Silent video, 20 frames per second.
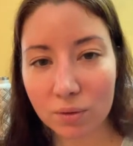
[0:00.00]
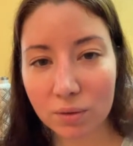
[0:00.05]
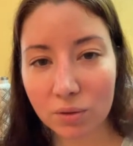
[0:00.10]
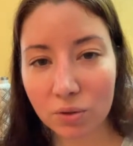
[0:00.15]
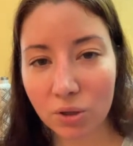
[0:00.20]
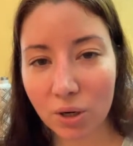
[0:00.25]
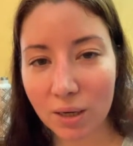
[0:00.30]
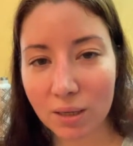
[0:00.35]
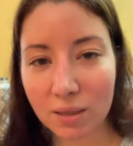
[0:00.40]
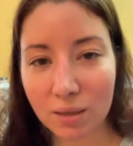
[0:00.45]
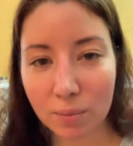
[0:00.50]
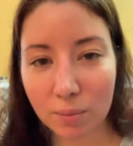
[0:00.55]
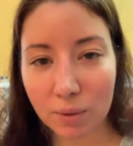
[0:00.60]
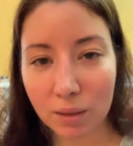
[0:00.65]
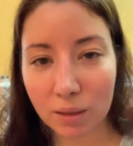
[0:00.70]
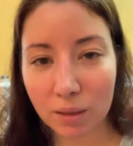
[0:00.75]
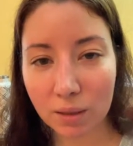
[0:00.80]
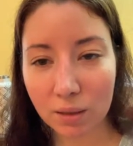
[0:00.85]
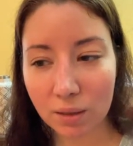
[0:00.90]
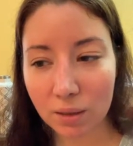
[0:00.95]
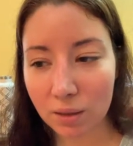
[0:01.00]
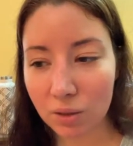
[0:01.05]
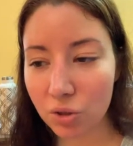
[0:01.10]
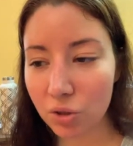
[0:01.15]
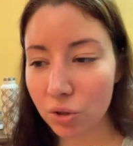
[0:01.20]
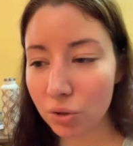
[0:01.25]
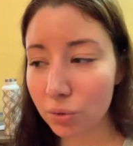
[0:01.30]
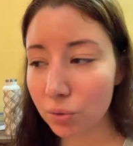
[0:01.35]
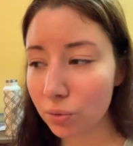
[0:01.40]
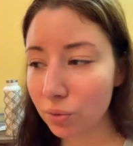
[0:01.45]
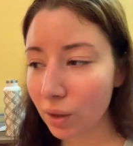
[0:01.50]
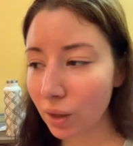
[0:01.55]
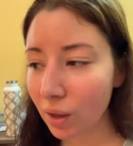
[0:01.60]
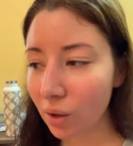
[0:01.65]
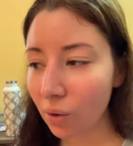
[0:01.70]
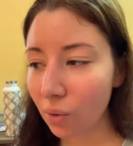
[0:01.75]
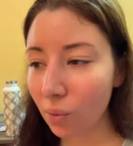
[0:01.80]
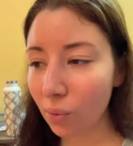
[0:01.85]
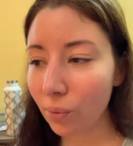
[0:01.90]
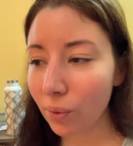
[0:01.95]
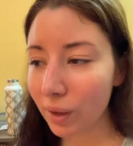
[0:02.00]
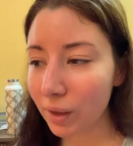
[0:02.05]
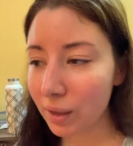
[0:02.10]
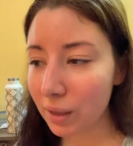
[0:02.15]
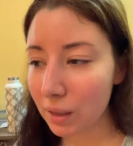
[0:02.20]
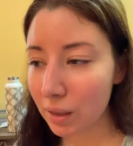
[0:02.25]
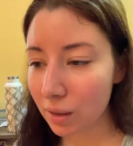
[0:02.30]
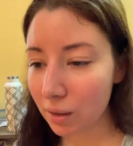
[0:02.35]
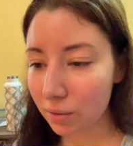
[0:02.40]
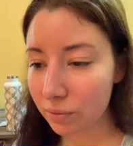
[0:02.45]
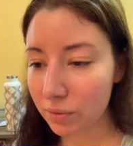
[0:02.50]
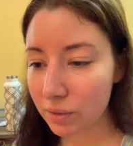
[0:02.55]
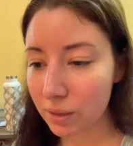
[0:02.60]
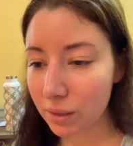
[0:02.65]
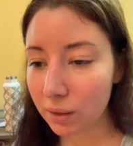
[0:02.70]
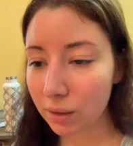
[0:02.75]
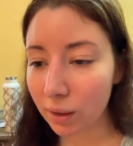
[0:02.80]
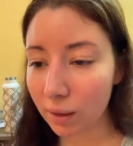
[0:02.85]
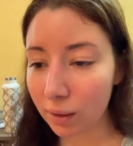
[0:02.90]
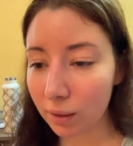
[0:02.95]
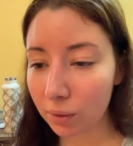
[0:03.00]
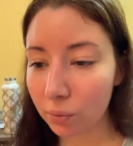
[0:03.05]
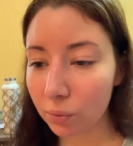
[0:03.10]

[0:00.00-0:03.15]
try something, a new way of dealing